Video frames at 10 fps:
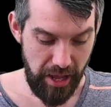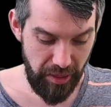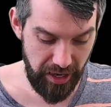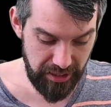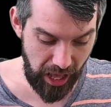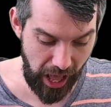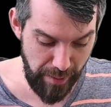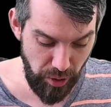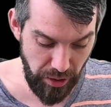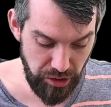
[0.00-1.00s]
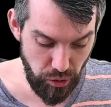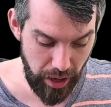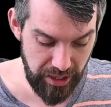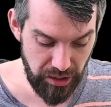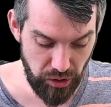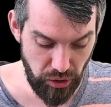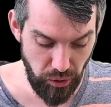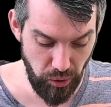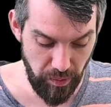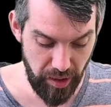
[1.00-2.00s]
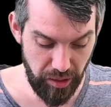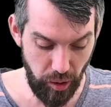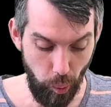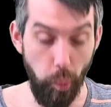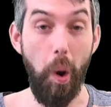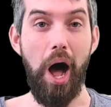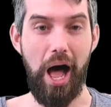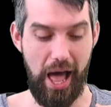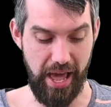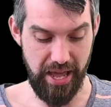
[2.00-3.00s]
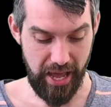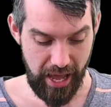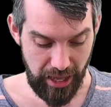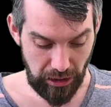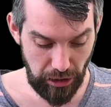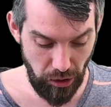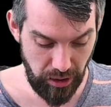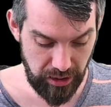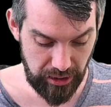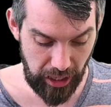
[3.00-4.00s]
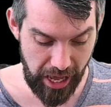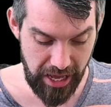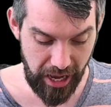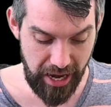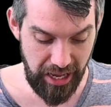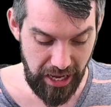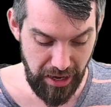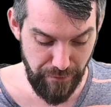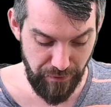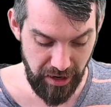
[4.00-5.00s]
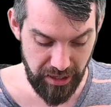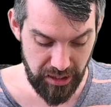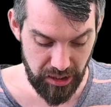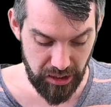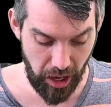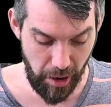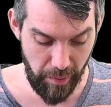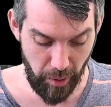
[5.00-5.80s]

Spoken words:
That is, I'm going to assume that the y looks like an infinite sum,